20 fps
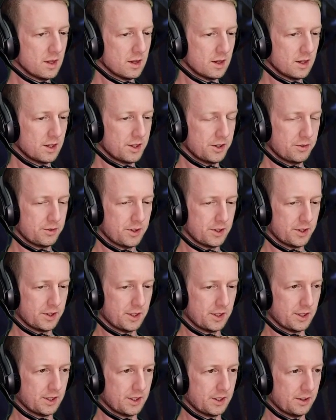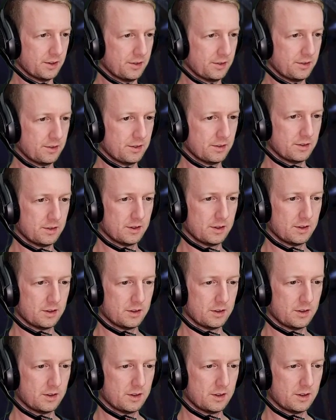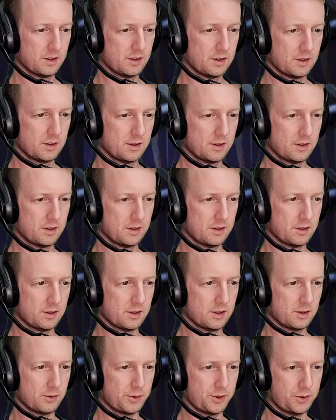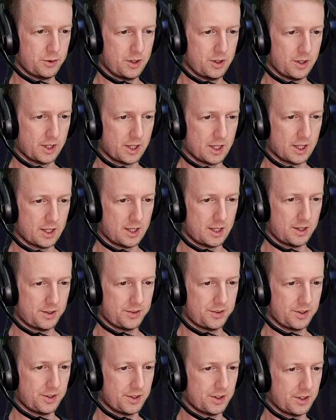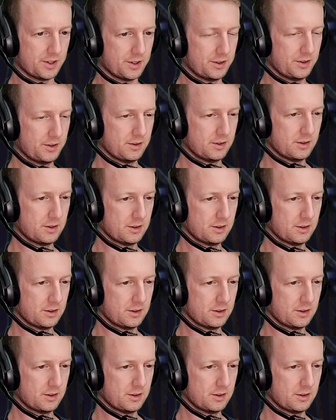I don't really think it is. We do need a caster though.